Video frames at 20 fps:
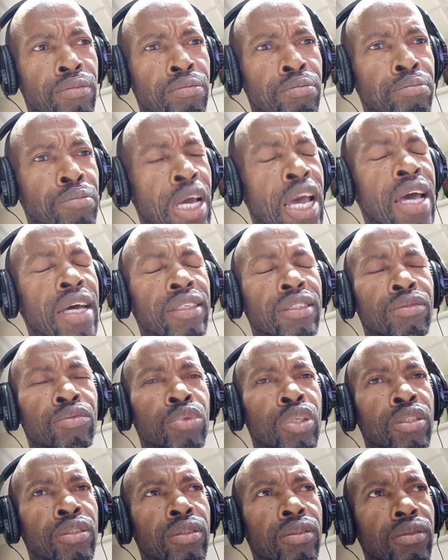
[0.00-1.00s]
men
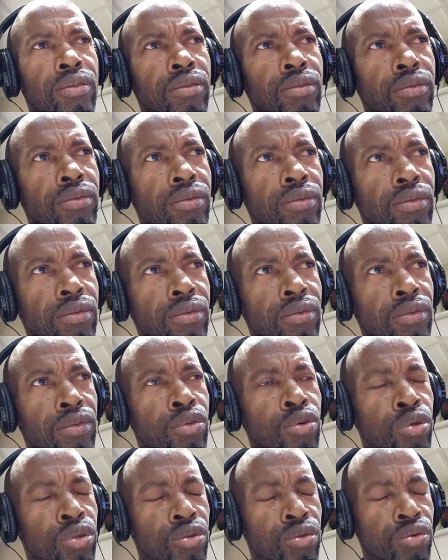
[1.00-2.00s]
would
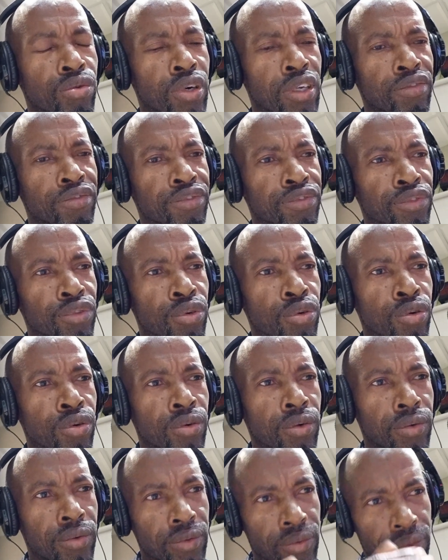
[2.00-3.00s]
go to and fro